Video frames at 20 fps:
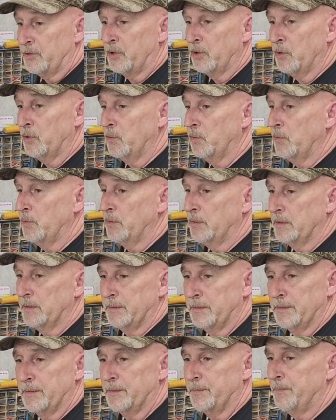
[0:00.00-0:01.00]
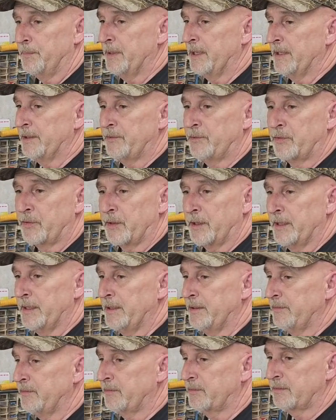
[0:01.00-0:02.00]
two big
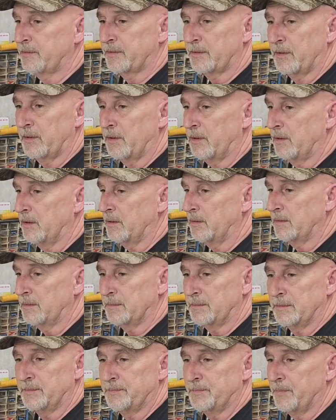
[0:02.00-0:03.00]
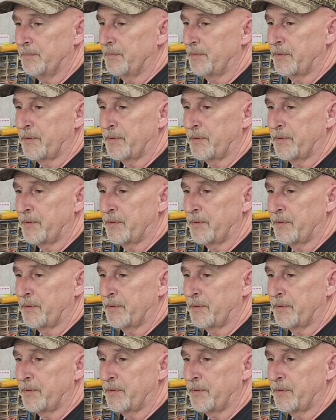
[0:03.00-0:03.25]
trees, so